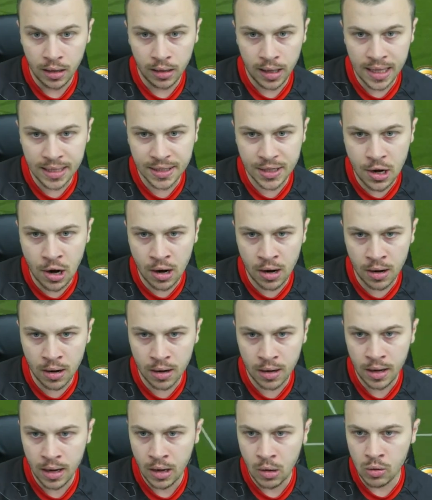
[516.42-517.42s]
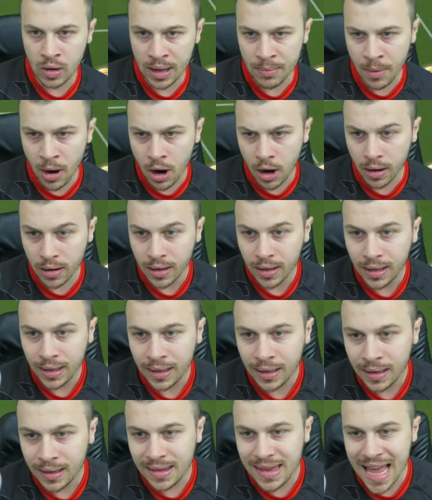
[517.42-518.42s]
Let's score! One more!
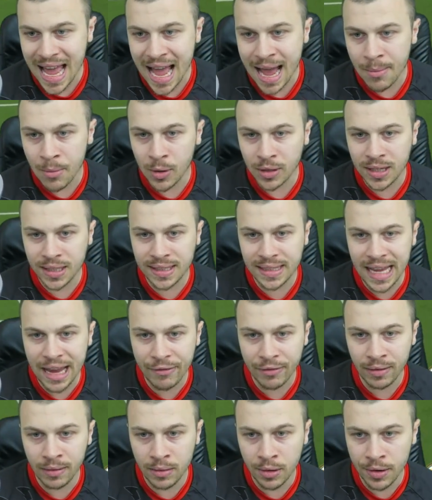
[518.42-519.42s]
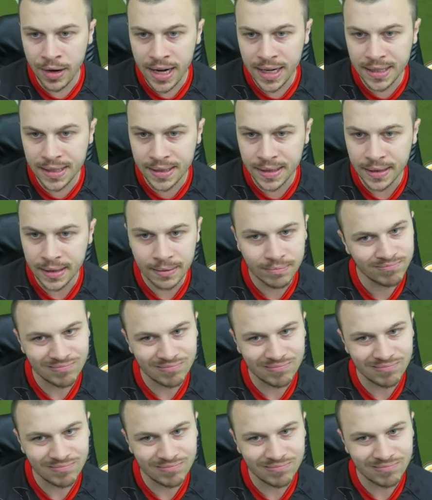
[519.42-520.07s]
Damn, what a save on Lloris!